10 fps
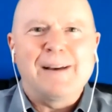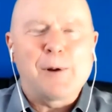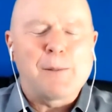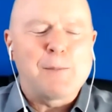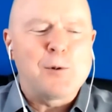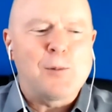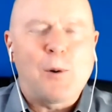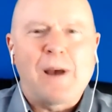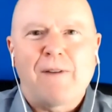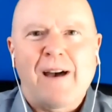I went up and told my
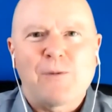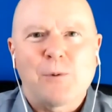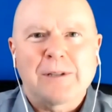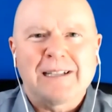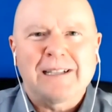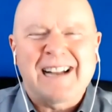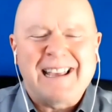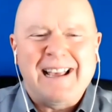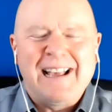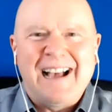wife afterwards. I said,
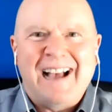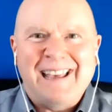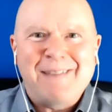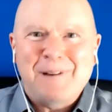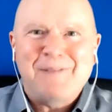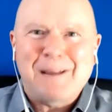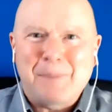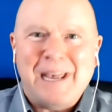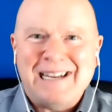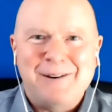I can't believe I get
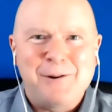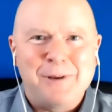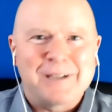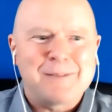paid to do this.